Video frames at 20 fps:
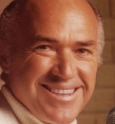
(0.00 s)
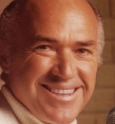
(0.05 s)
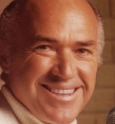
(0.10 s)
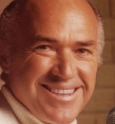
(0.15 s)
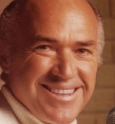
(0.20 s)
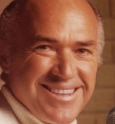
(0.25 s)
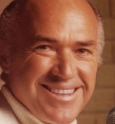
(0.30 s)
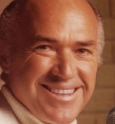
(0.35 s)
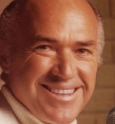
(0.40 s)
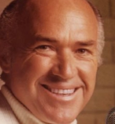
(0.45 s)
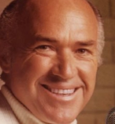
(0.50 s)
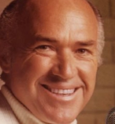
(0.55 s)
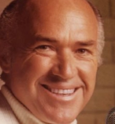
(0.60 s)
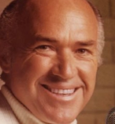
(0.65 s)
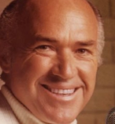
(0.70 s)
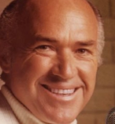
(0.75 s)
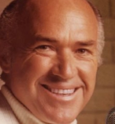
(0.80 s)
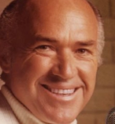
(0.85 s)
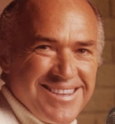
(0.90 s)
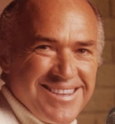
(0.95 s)

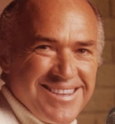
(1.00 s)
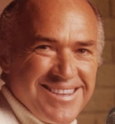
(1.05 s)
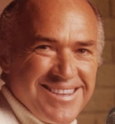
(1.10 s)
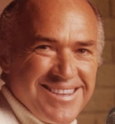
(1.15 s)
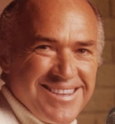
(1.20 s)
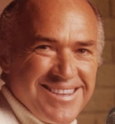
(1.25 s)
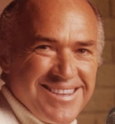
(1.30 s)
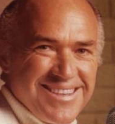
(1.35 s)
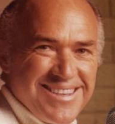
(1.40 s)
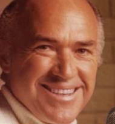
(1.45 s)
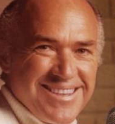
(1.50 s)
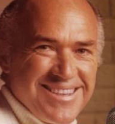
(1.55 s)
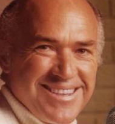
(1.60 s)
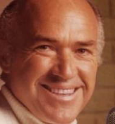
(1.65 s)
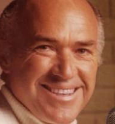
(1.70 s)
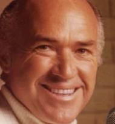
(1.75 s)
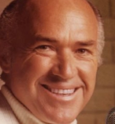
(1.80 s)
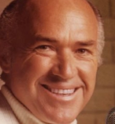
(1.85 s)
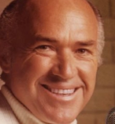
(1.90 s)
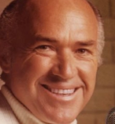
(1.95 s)

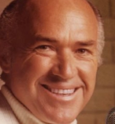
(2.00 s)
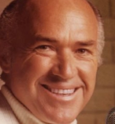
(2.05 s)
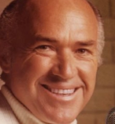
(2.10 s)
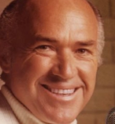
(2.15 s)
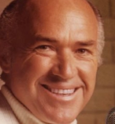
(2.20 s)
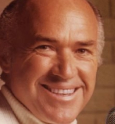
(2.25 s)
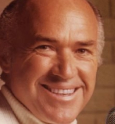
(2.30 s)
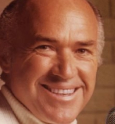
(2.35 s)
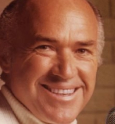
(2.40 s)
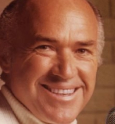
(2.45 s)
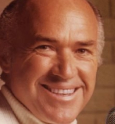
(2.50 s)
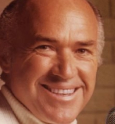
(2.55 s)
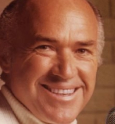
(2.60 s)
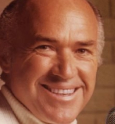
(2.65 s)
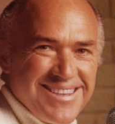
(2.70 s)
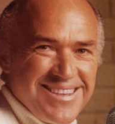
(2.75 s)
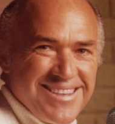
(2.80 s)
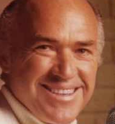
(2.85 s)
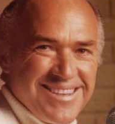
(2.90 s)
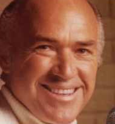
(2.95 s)

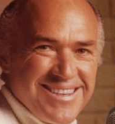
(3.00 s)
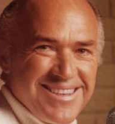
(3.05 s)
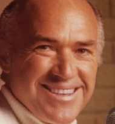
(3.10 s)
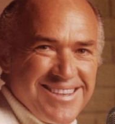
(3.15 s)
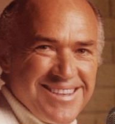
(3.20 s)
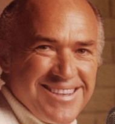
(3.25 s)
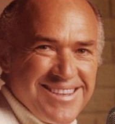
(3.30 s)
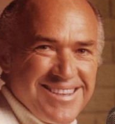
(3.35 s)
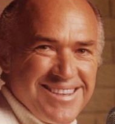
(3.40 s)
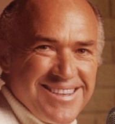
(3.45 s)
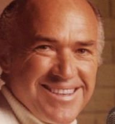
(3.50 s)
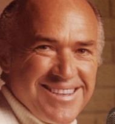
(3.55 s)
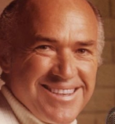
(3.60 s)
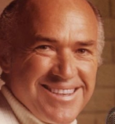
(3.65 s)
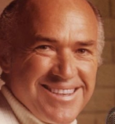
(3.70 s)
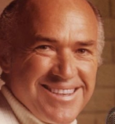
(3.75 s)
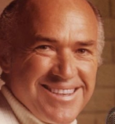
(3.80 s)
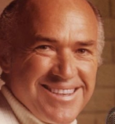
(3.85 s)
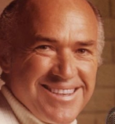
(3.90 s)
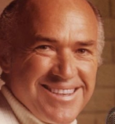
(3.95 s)

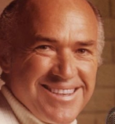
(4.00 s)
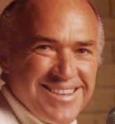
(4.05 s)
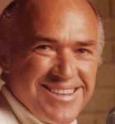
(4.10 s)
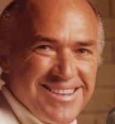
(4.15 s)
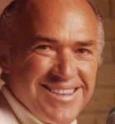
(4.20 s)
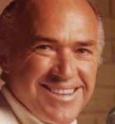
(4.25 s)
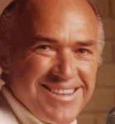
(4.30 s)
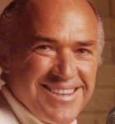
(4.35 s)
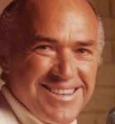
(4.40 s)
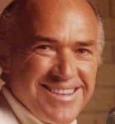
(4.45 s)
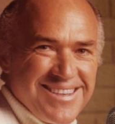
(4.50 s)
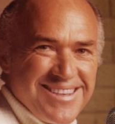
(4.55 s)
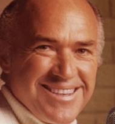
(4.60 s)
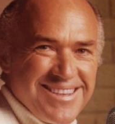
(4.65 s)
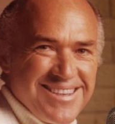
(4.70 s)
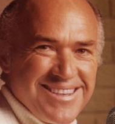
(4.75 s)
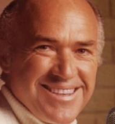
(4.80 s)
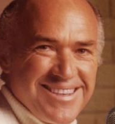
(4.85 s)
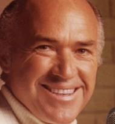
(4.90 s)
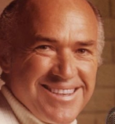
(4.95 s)

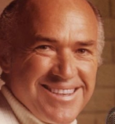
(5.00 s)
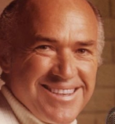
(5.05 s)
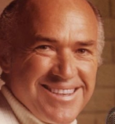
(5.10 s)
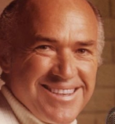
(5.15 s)
The face doesn't move, so there is nothing to read.